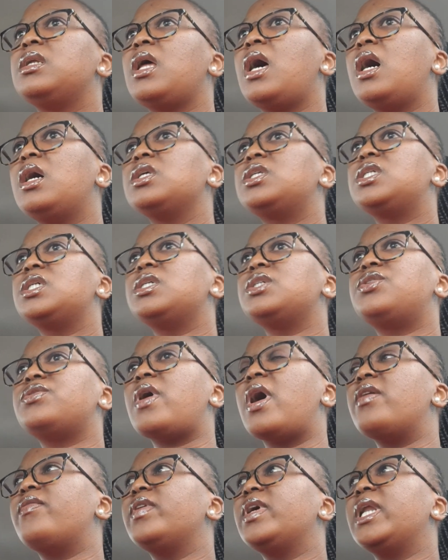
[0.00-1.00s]
Aren't you
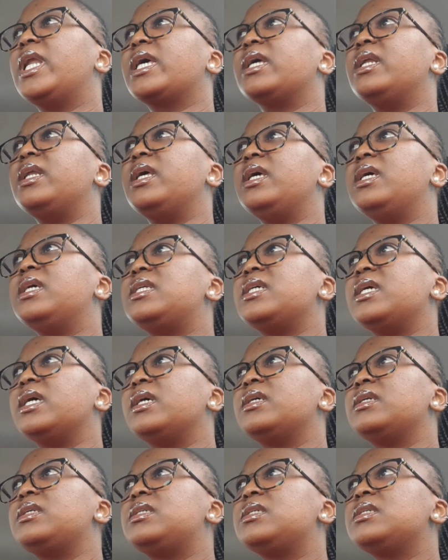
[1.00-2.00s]
driving like an
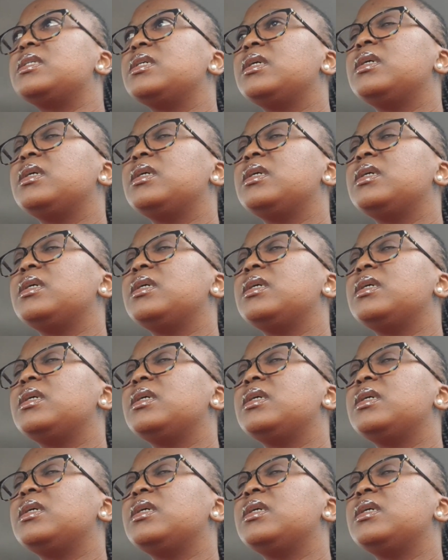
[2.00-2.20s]
idiot?